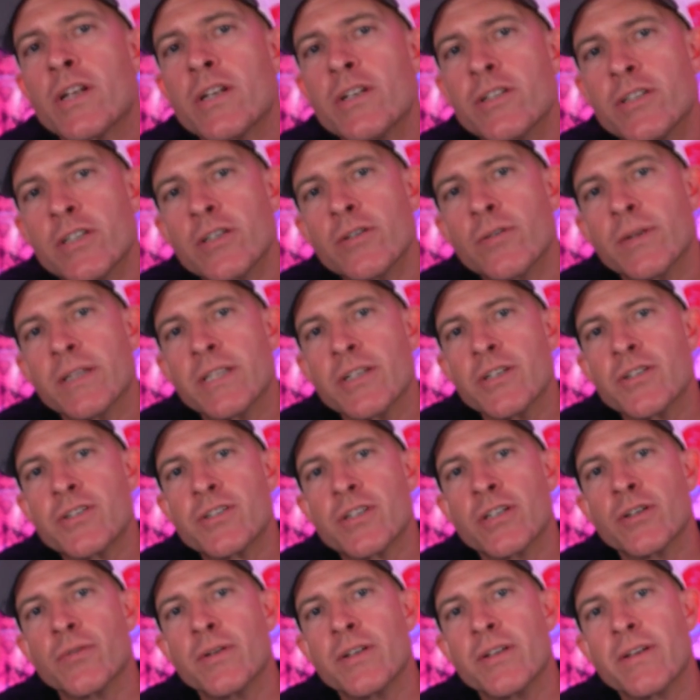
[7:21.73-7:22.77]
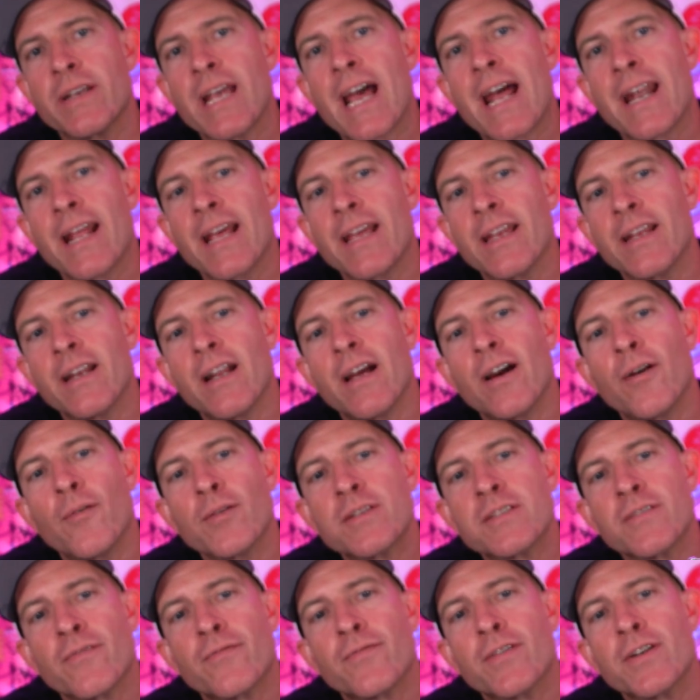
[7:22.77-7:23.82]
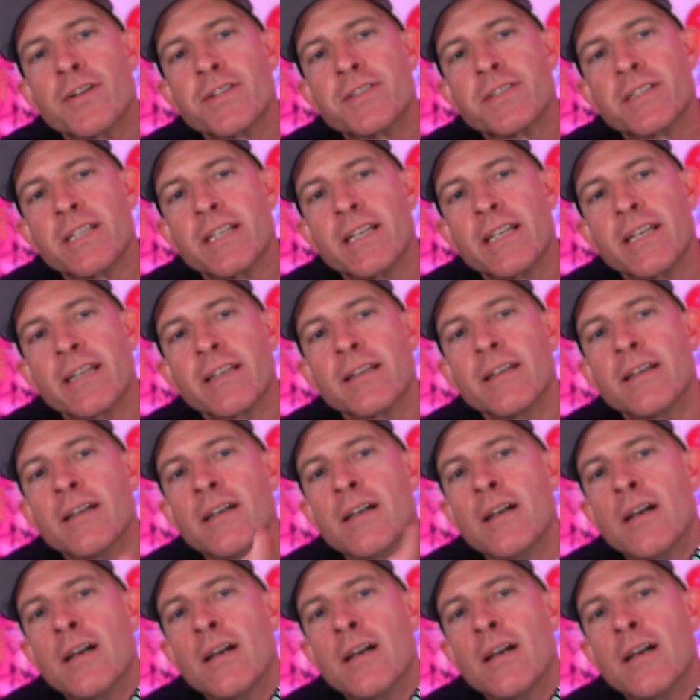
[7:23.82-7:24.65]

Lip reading: do with this shoe when you get it? What's the first thing?